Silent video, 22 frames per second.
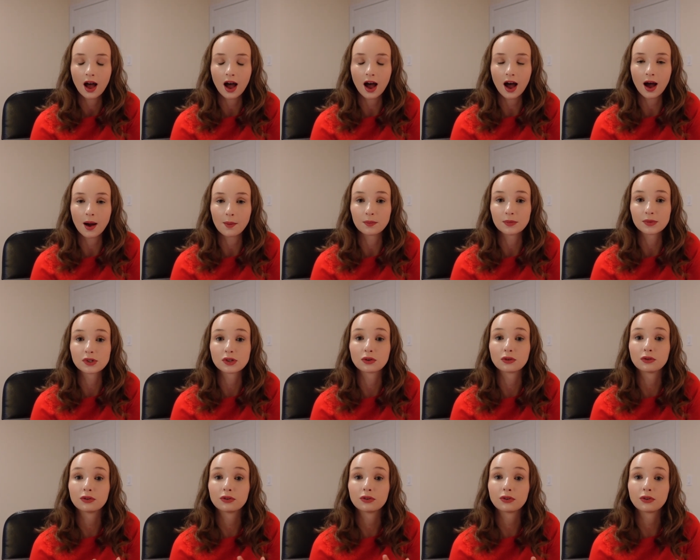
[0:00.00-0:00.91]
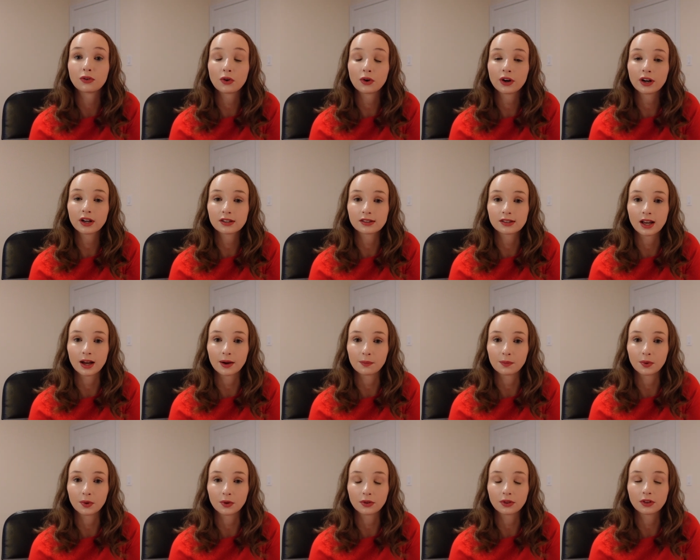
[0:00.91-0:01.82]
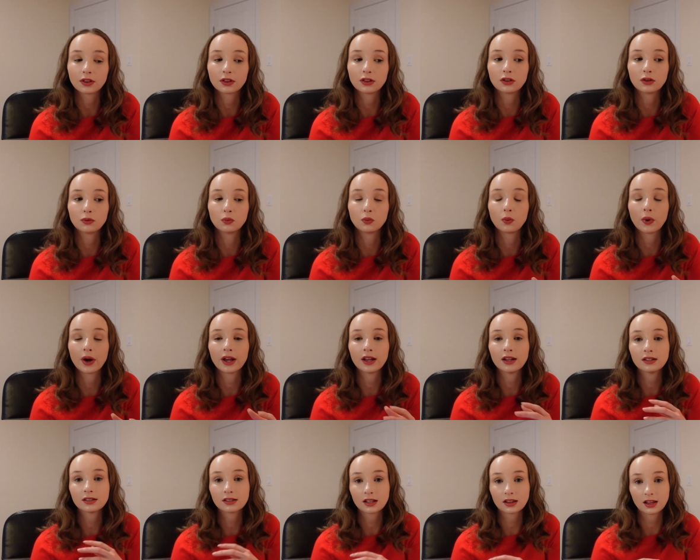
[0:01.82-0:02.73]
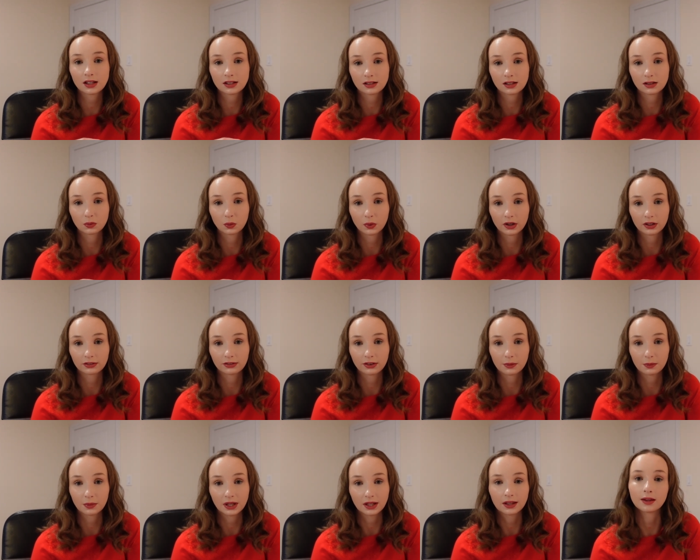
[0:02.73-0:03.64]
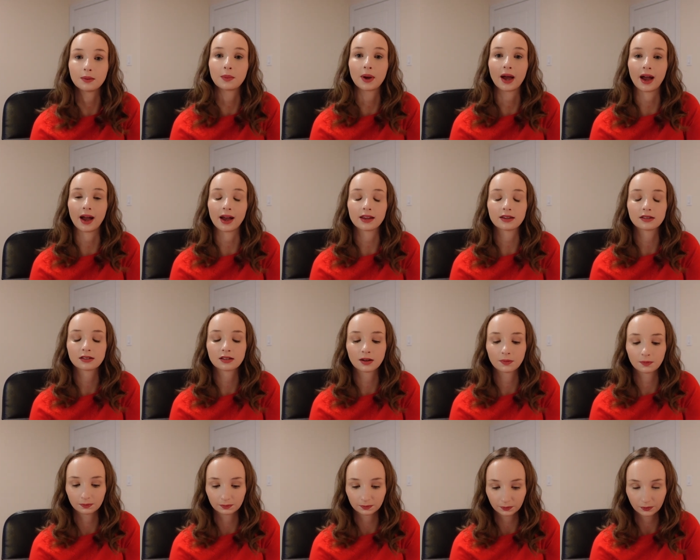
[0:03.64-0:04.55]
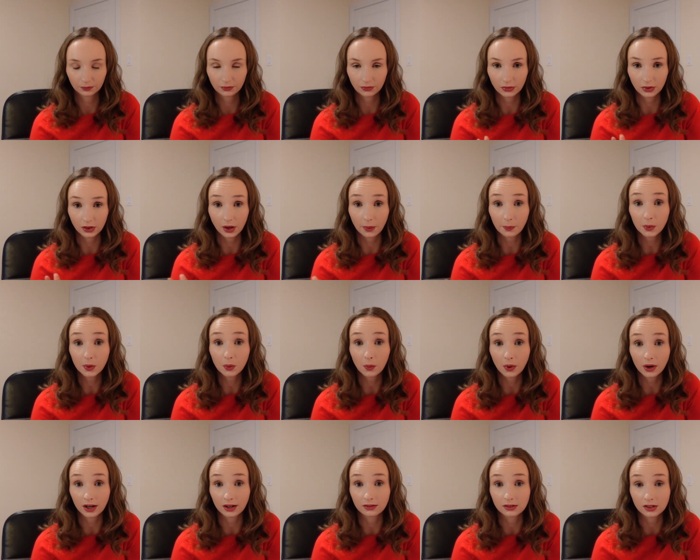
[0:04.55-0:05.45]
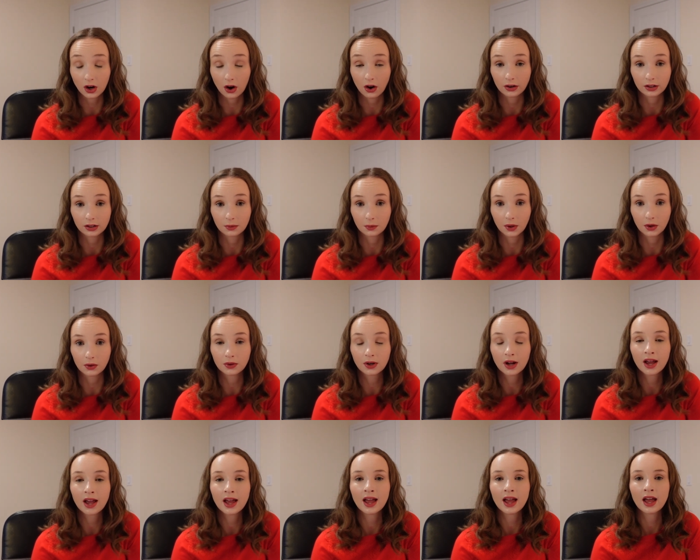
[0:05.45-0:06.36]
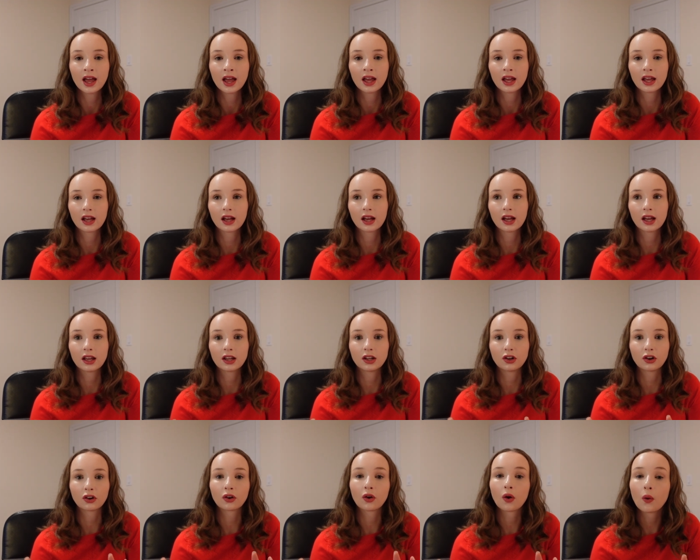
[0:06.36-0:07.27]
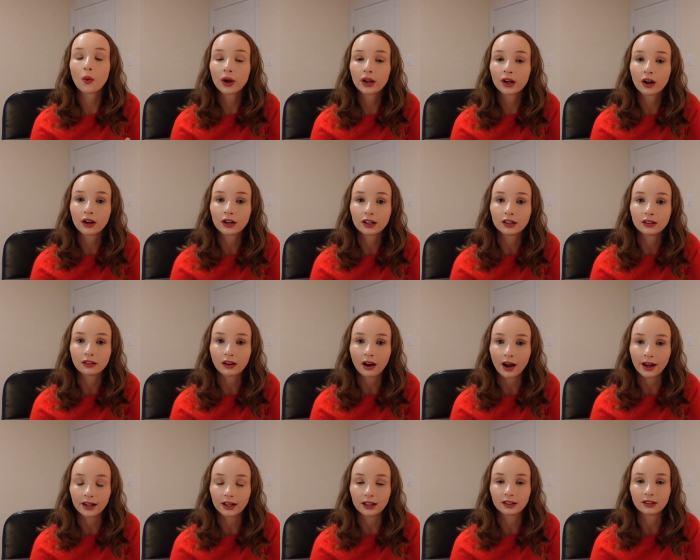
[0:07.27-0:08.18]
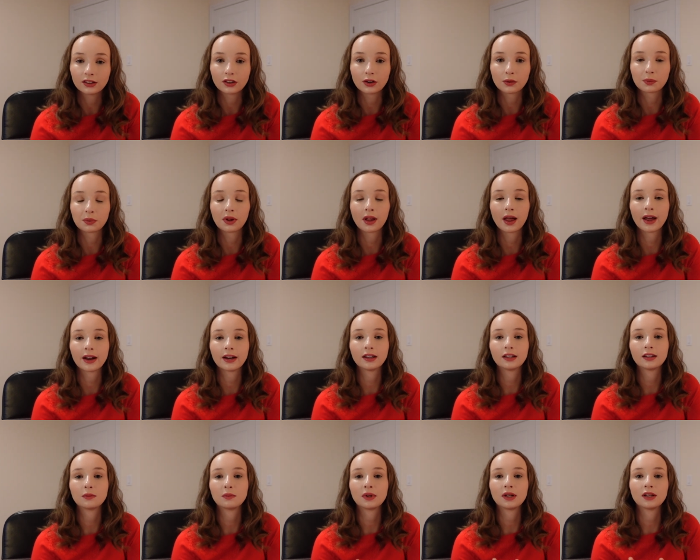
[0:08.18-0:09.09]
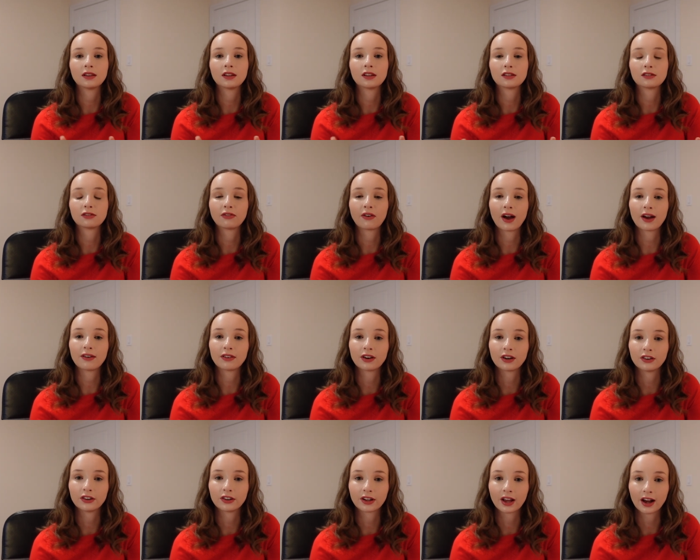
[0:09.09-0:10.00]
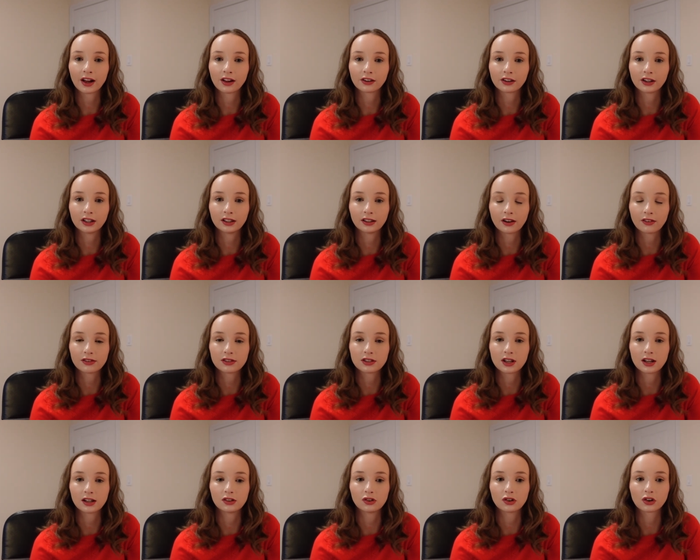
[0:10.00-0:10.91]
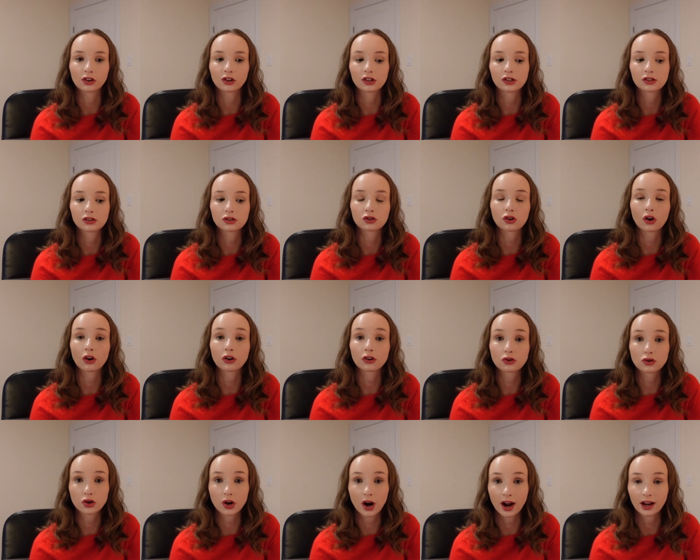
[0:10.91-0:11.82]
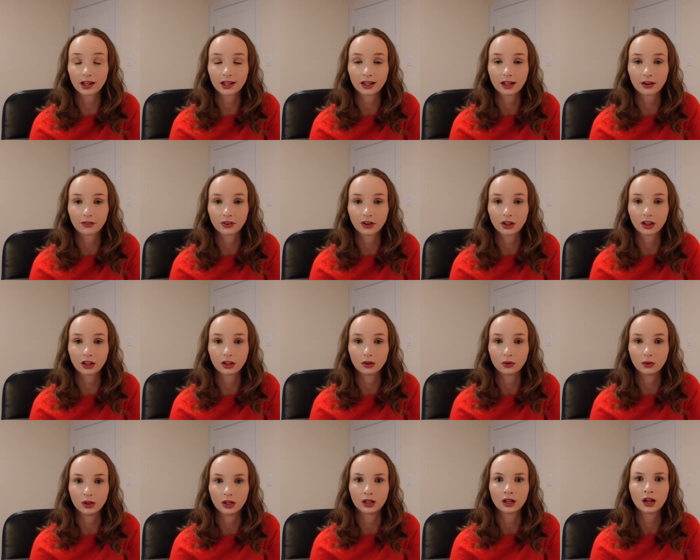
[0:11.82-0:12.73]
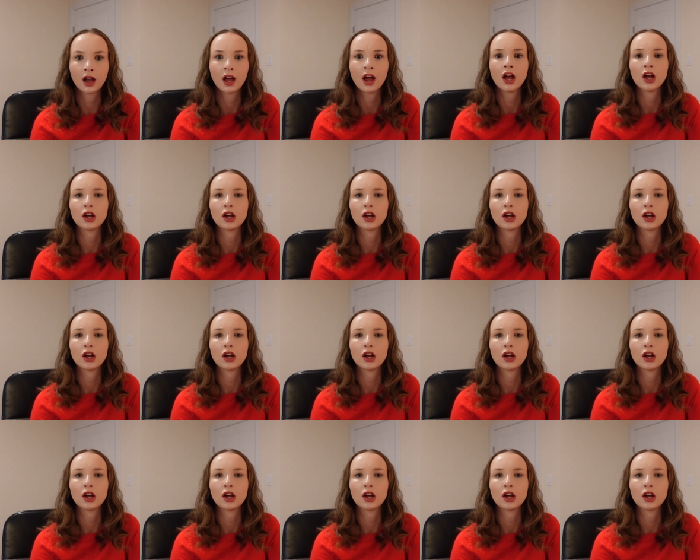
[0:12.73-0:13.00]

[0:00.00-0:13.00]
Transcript: Um, so, for example, the ways that this has worked for me in the past. Number one, I've talked about you're going on a diet, you're planning to be in this 500 calorie deficit, and you're going to start tracking everything you eat.